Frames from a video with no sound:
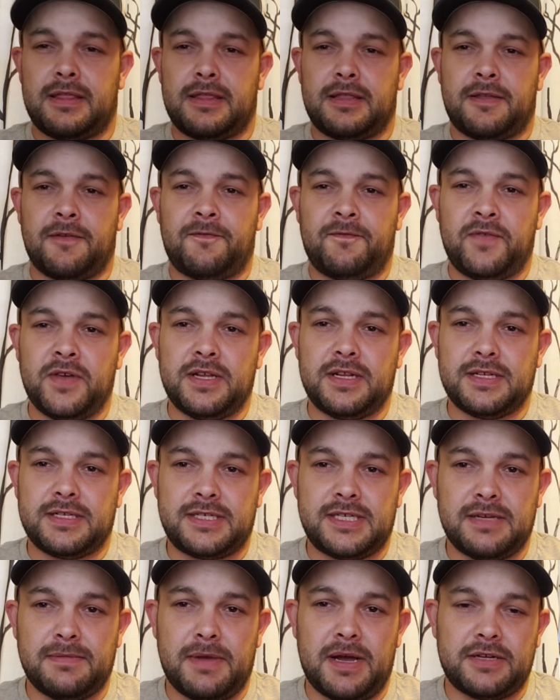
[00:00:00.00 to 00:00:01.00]
to fit in a
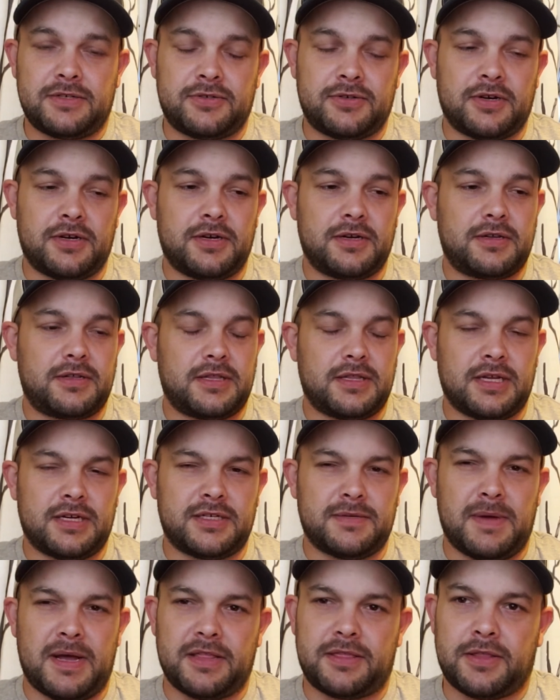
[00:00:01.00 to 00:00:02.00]
semi truck,
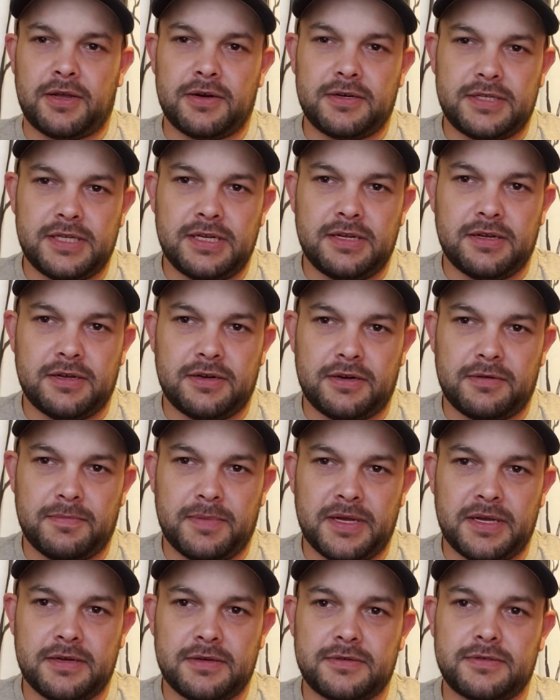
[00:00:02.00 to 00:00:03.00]
there's about 1,300
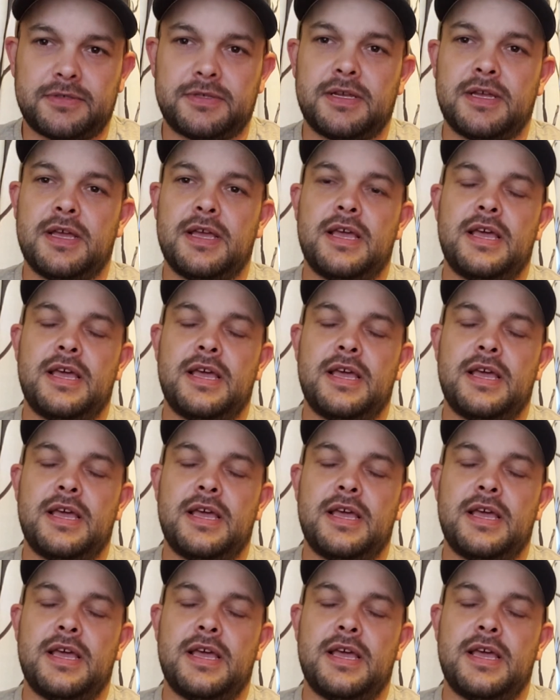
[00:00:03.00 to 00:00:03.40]
bales.